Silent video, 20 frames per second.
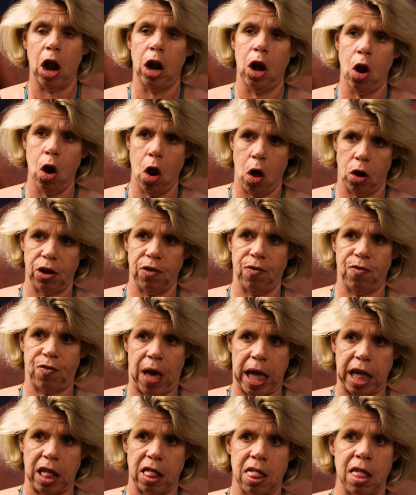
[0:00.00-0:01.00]
are a lot of
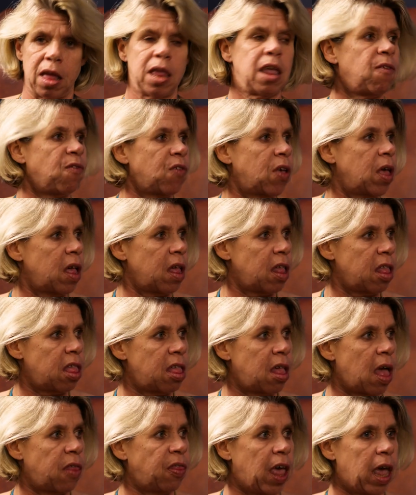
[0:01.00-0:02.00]
fake
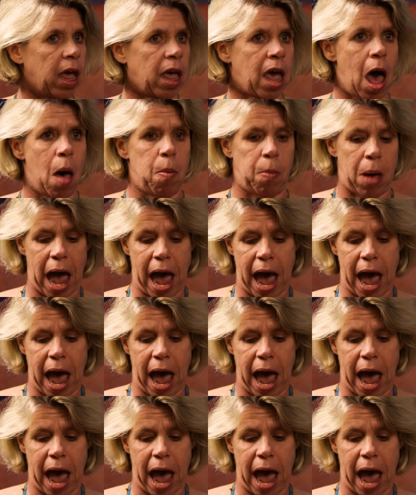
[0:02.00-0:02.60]
certificates that come